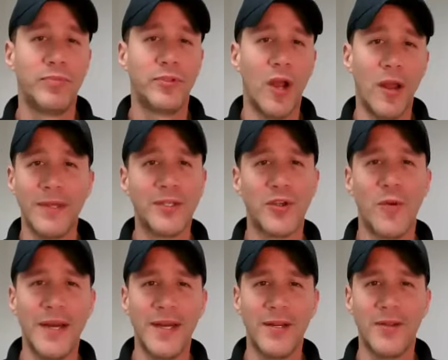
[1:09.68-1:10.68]
taught me so
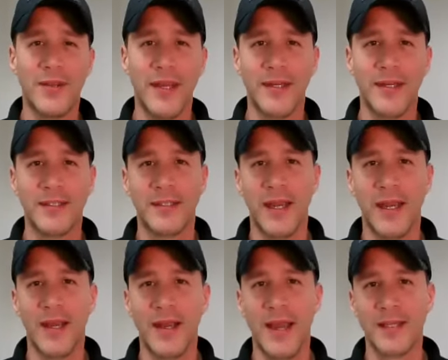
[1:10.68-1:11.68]
many good things.
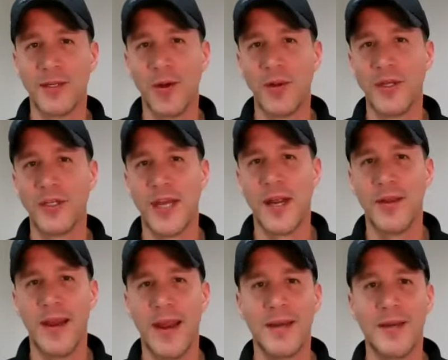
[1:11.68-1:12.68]
As an only child,
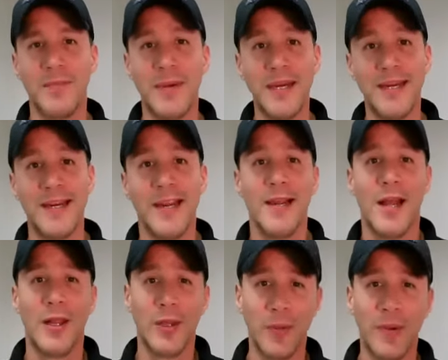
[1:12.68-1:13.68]
I had to be
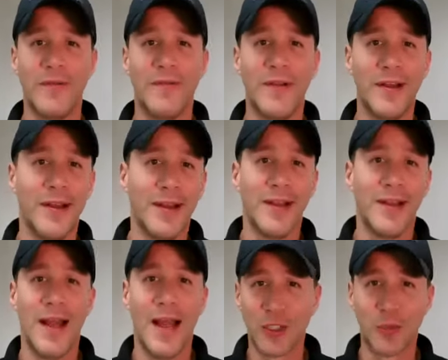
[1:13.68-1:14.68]
a little bit of a
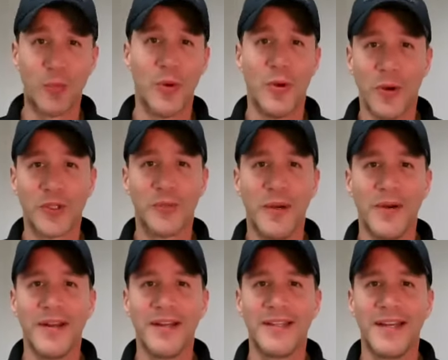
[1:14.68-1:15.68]
entrepreneur
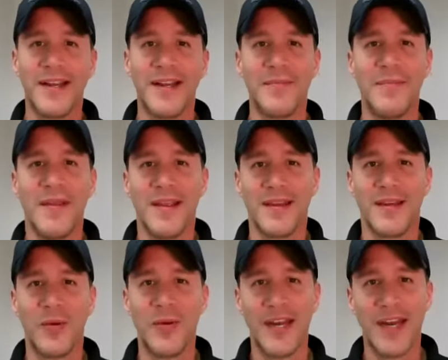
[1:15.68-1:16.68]
spirit.
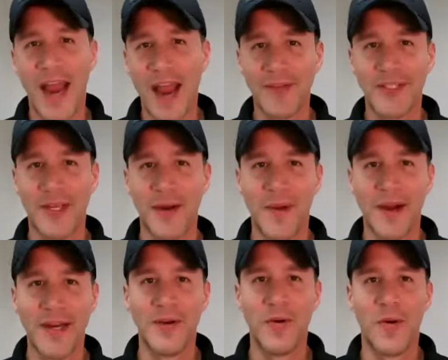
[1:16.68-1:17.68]
We didn't have a ton of
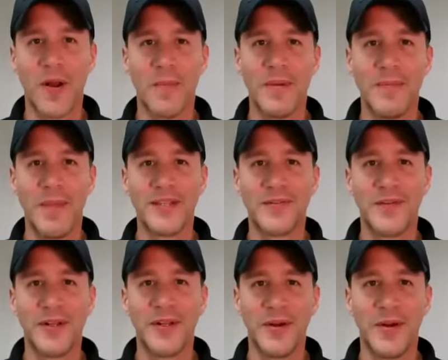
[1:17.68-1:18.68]
money growing up in
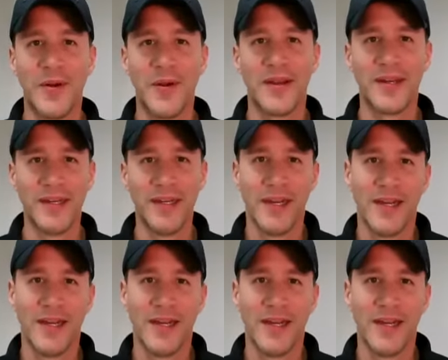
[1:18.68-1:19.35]
Bentonville, Illinois, and